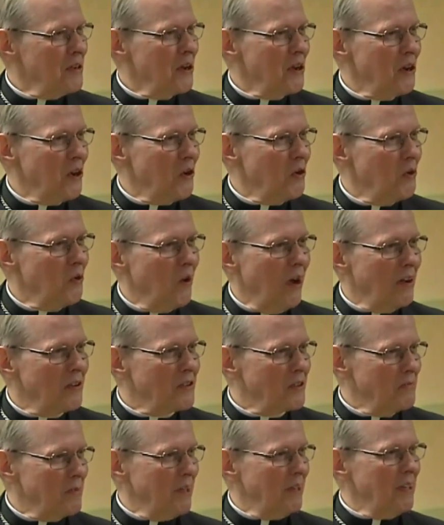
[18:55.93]
You know, who
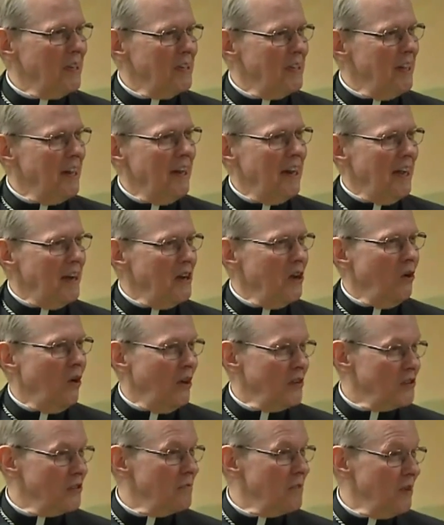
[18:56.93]
ultimately did it? I know
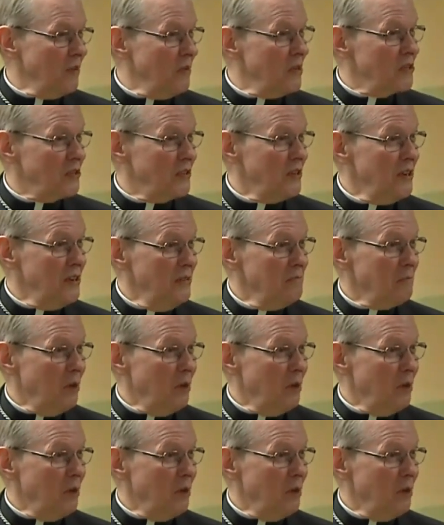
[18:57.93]
ultimately was